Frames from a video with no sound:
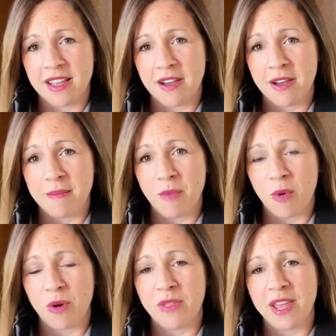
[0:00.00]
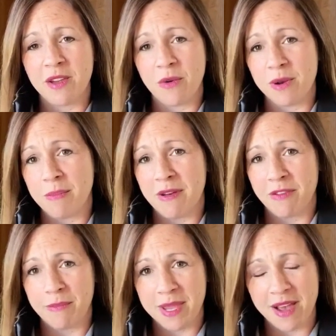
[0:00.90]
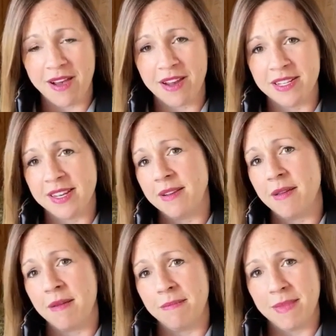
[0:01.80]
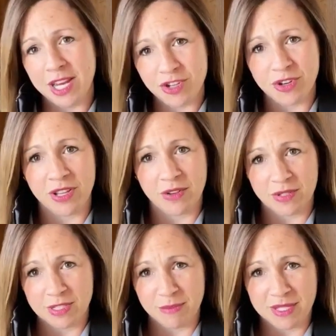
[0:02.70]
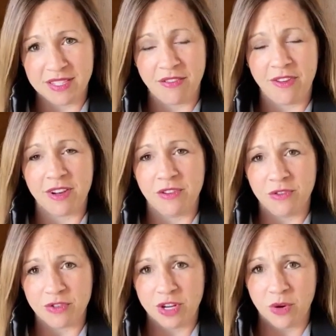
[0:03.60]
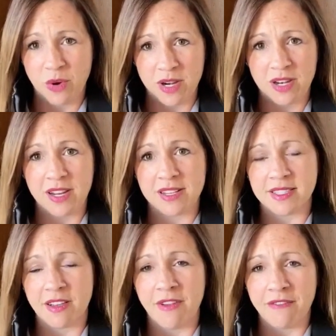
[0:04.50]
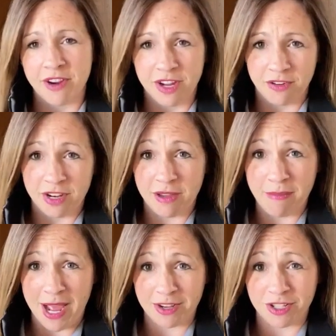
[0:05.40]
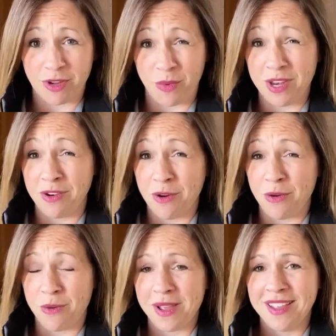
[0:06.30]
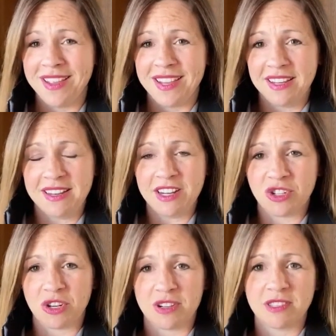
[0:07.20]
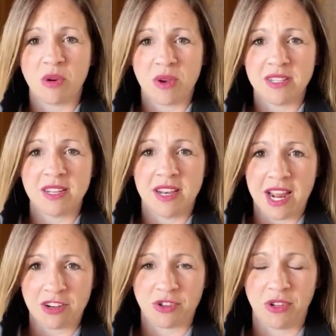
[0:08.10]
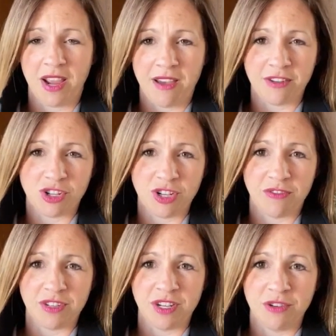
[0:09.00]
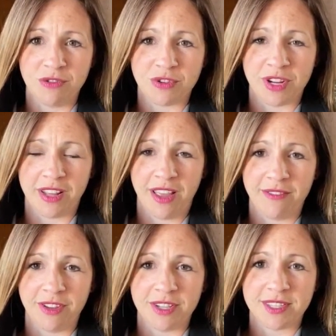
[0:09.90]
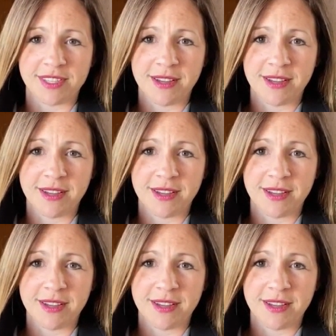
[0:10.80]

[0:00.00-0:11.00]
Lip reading: Or are they going above and beyond and measuring those specific nutrient quantities of every ingredient batch that we know in nature is going to naturally have a shift in nutrient levels?